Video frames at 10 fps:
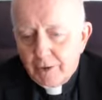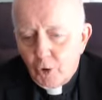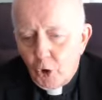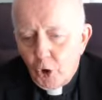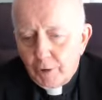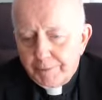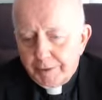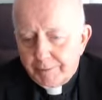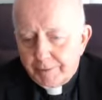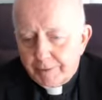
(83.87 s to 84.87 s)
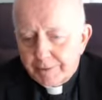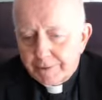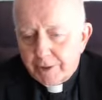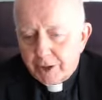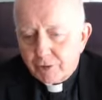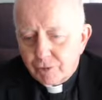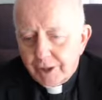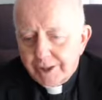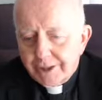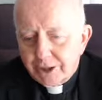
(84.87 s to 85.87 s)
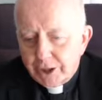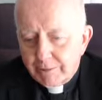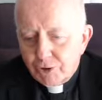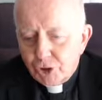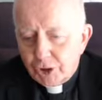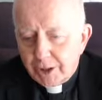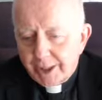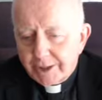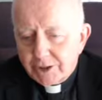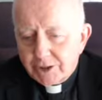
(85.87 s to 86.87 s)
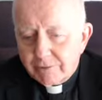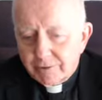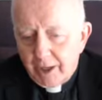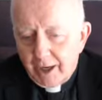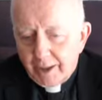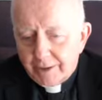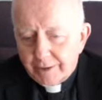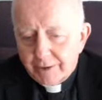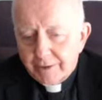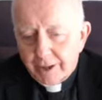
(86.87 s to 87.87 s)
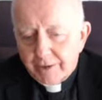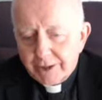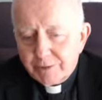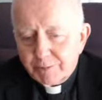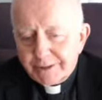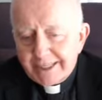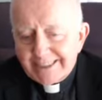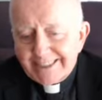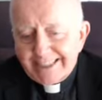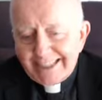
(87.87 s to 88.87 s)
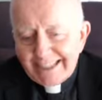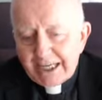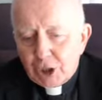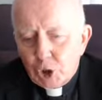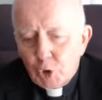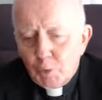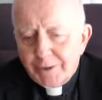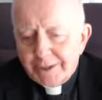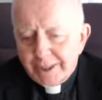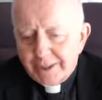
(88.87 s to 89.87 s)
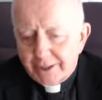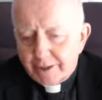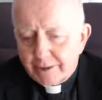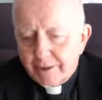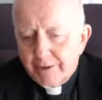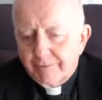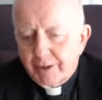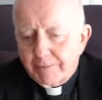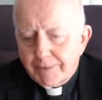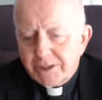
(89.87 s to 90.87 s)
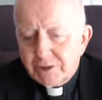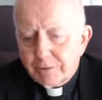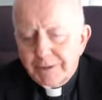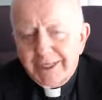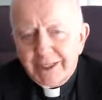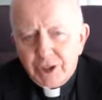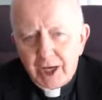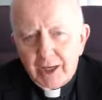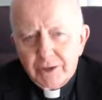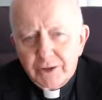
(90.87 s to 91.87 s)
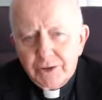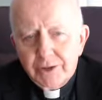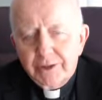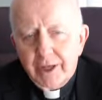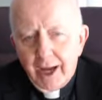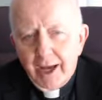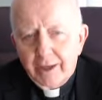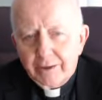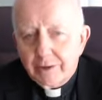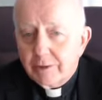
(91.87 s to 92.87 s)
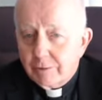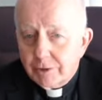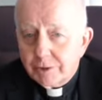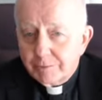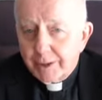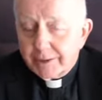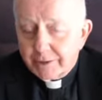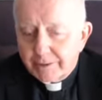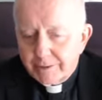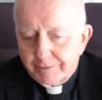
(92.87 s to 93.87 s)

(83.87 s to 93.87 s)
"All people are created in the image and likeness of God, and thus possess an innate human dignity that must be acknowledged and respected.